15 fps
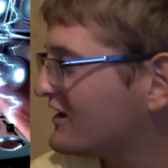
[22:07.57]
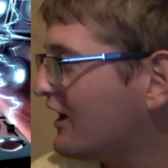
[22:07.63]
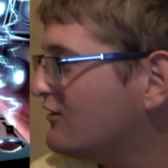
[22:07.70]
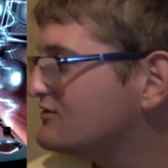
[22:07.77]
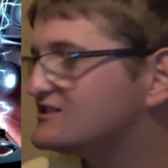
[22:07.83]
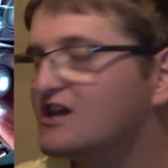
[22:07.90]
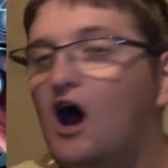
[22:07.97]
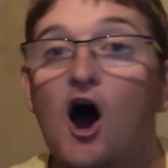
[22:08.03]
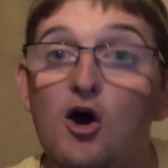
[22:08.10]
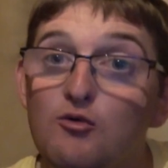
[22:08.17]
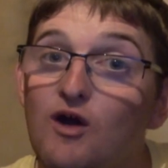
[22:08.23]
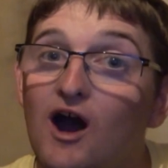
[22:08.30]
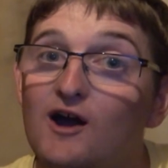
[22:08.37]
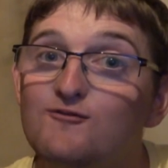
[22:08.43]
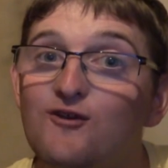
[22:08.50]
coaster on
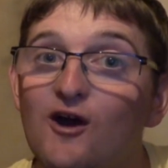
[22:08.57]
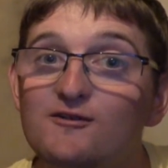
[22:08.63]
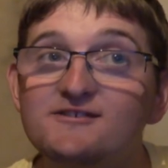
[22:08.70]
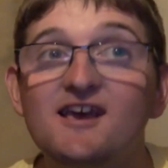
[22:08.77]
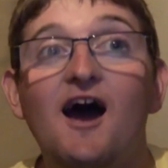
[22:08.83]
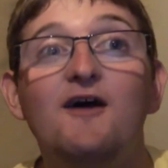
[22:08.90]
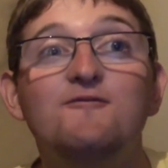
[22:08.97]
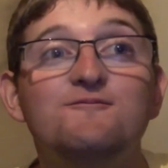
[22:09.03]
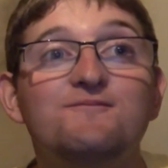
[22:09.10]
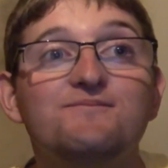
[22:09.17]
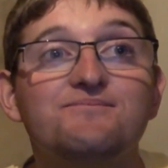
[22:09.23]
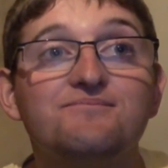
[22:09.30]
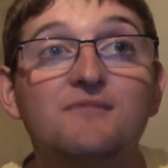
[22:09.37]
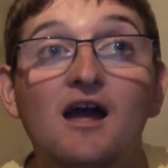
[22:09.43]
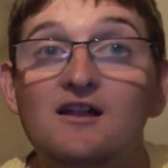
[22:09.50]
Ride Photo.
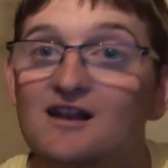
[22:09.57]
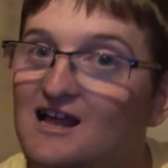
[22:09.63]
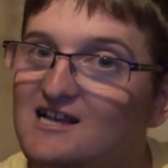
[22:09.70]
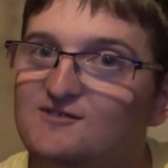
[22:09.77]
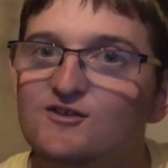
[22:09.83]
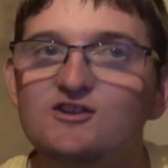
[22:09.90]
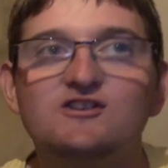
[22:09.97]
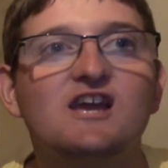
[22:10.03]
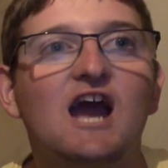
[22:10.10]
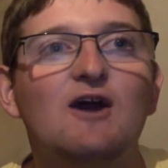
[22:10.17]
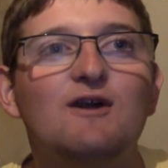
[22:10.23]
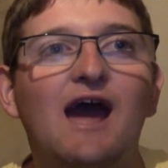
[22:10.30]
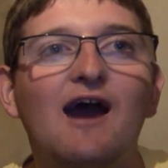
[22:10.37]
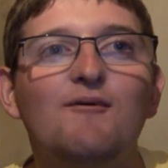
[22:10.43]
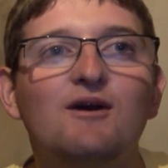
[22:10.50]
Last few to go
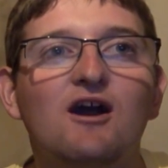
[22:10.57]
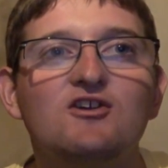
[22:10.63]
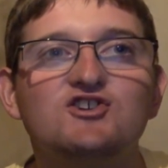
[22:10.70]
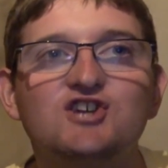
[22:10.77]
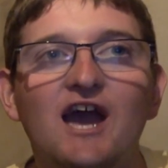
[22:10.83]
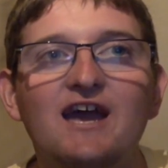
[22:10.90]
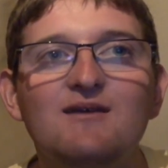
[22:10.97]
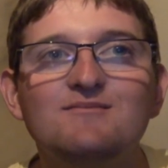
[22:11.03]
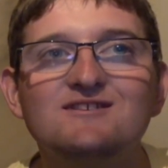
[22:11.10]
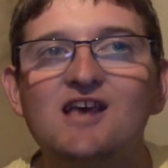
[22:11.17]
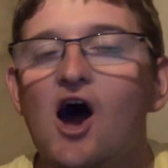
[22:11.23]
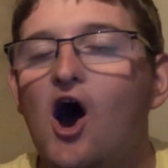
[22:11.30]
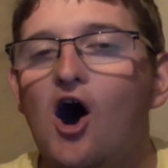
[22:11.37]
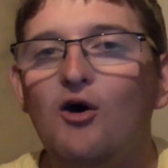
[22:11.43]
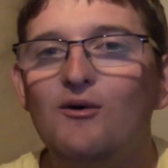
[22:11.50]
now. We got James
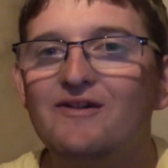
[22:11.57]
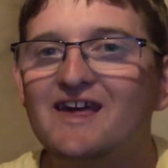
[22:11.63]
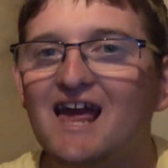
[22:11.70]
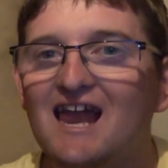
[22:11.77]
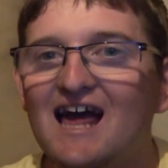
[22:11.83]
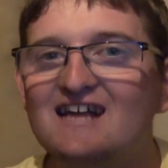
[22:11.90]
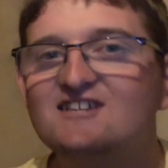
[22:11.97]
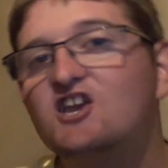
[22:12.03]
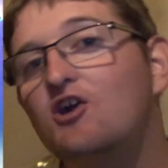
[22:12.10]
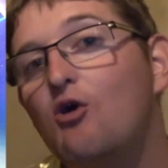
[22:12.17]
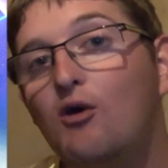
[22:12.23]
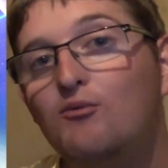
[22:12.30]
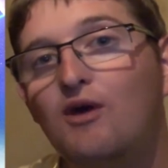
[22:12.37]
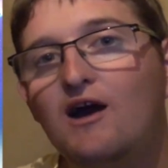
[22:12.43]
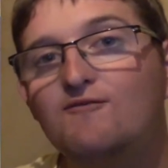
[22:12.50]
with a Galactica
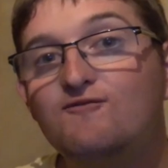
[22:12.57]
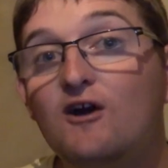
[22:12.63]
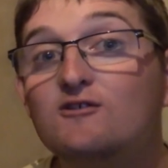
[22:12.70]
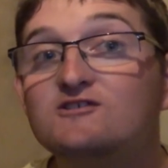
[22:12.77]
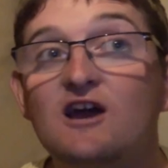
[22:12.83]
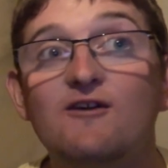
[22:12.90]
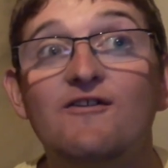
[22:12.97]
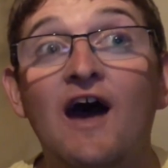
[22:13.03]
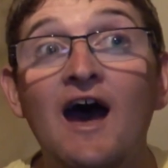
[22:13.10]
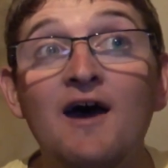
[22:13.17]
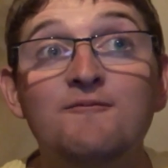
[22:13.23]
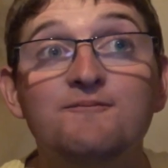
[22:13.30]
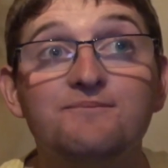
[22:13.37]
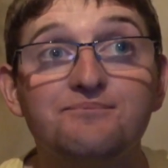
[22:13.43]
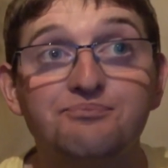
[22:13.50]
on Ride Photo
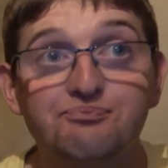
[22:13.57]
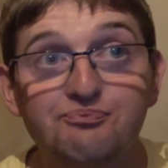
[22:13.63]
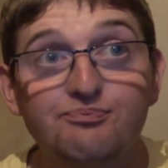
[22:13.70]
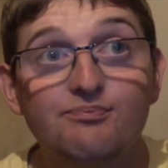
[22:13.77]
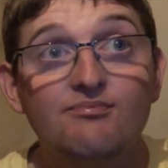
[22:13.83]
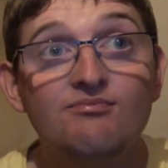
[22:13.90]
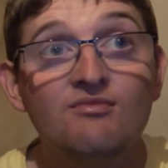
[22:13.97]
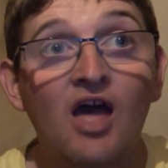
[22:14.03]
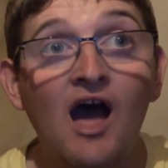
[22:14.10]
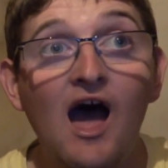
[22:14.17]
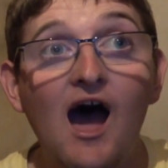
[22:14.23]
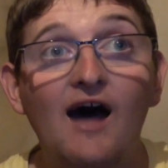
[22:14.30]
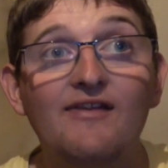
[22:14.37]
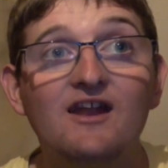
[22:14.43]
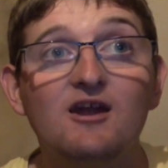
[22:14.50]
there. Uh,
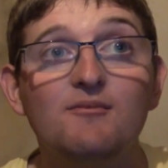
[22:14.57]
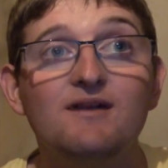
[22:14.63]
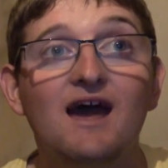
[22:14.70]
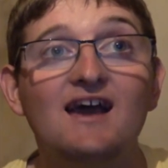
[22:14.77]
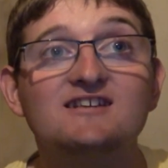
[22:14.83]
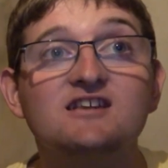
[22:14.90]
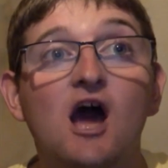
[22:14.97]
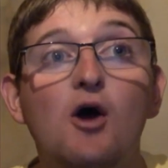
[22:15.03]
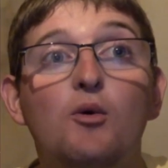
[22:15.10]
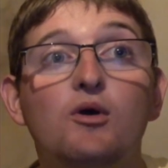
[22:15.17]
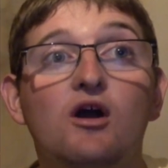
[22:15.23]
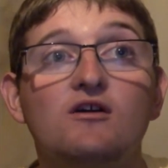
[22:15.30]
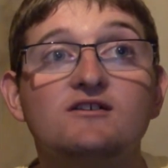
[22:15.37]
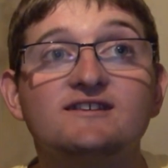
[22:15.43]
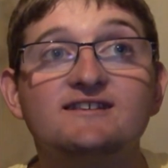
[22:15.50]
and then up next, we
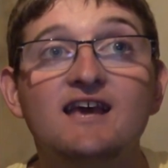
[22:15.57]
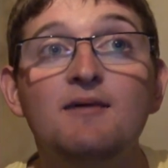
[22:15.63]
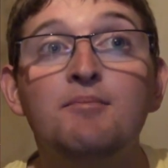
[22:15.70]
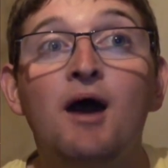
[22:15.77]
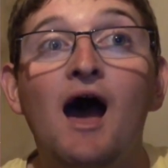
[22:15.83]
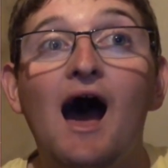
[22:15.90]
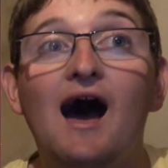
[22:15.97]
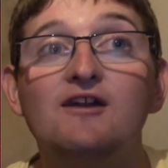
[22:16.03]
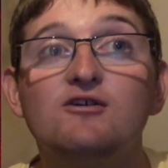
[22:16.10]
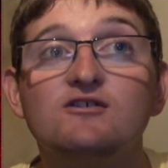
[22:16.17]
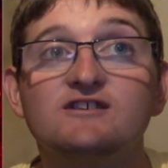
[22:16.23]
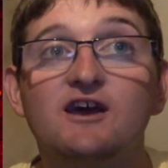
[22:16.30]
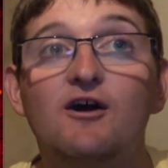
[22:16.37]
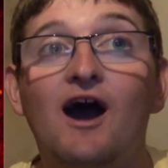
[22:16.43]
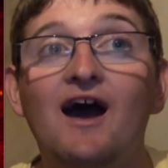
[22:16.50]
got Sib and
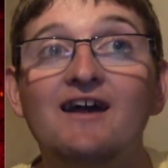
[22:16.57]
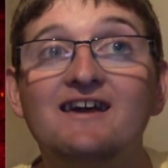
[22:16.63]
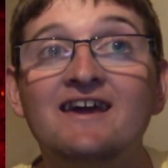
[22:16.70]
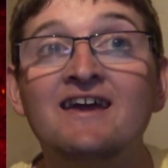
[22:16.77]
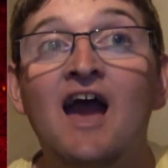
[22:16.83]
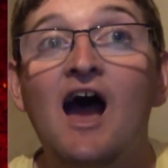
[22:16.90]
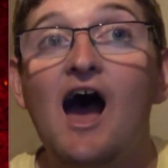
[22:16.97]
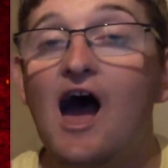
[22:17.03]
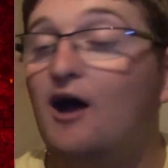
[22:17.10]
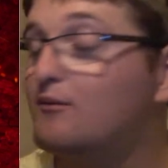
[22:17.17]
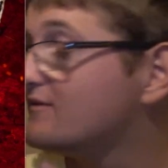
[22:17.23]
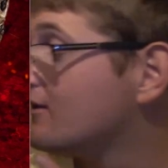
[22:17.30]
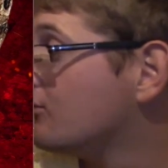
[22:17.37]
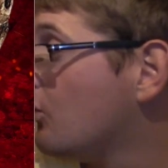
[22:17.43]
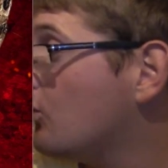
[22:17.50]
also Hanny uh,
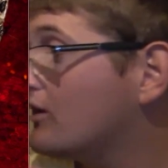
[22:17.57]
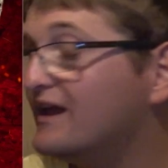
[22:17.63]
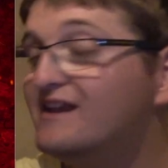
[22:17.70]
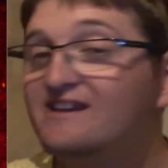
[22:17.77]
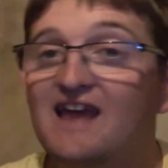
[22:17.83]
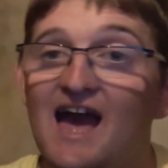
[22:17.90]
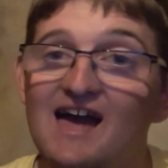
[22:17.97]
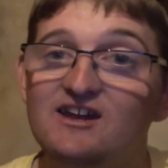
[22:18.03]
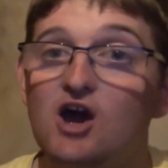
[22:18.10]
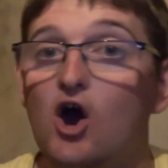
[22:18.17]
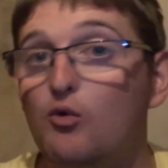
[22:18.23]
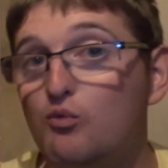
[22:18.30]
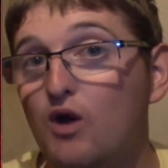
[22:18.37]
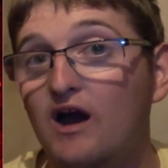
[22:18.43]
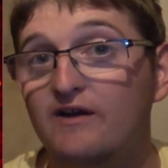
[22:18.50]
with The Walking Dead
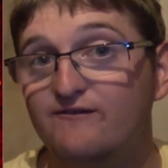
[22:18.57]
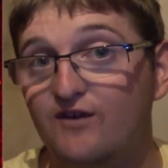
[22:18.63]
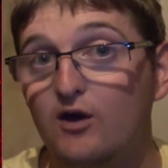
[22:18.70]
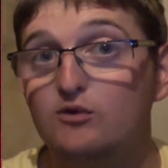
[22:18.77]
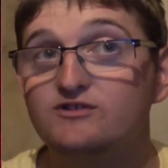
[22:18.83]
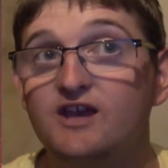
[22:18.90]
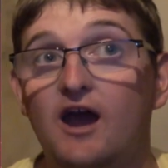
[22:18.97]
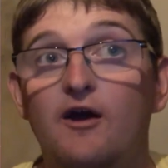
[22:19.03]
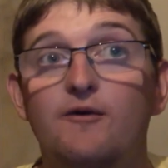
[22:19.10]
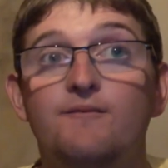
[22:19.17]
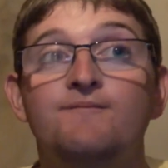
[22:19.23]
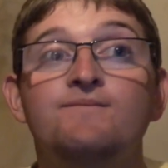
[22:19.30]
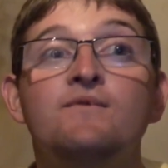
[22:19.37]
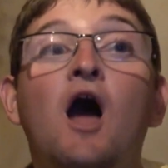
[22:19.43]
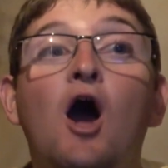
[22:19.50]
on Ride Photo.
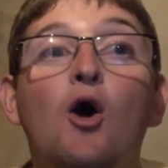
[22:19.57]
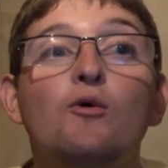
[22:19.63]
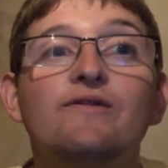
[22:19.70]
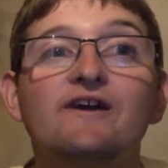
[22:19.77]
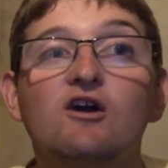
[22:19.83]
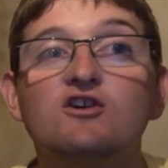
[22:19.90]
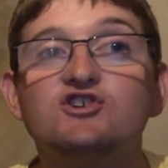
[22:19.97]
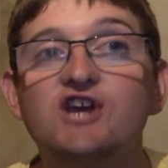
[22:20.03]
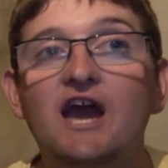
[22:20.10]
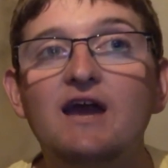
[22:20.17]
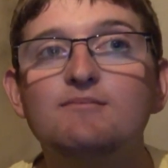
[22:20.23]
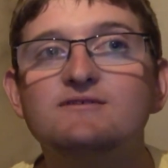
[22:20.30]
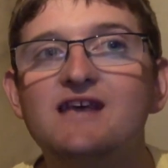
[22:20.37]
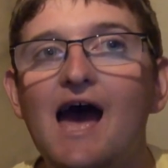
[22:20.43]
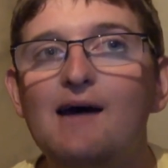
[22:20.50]
Then got
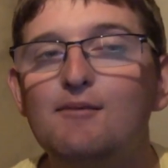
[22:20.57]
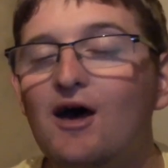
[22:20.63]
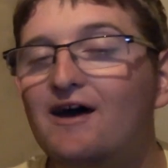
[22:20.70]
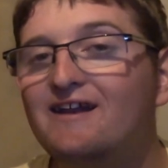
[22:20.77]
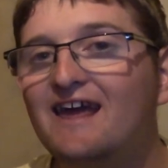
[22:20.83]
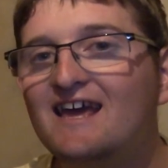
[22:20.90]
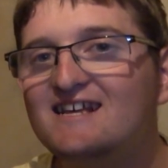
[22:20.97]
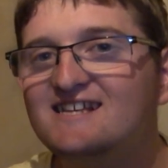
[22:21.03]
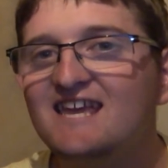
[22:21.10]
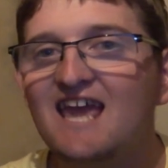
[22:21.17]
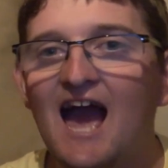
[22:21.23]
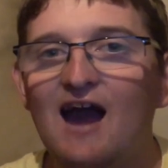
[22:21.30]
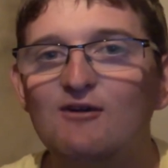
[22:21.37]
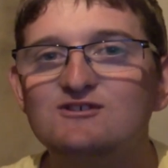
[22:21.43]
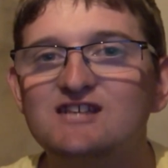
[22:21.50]
James, Emma and Izzy
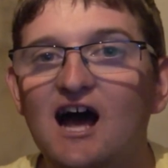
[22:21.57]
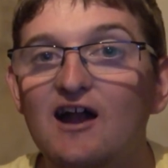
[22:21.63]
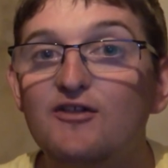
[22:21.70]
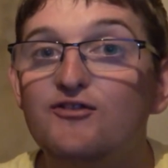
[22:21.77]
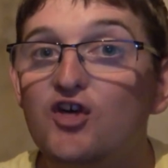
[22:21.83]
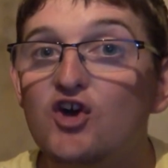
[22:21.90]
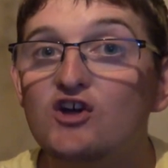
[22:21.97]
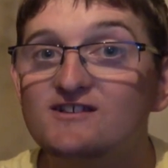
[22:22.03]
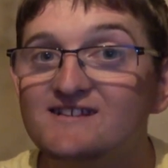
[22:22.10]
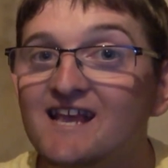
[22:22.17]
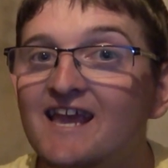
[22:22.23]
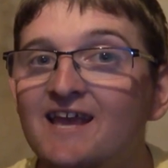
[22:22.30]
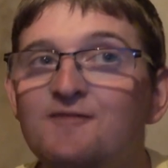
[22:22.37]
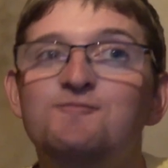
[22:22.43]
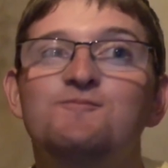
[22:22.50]
outside
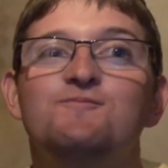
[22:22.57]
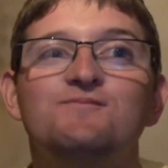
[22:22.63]
13.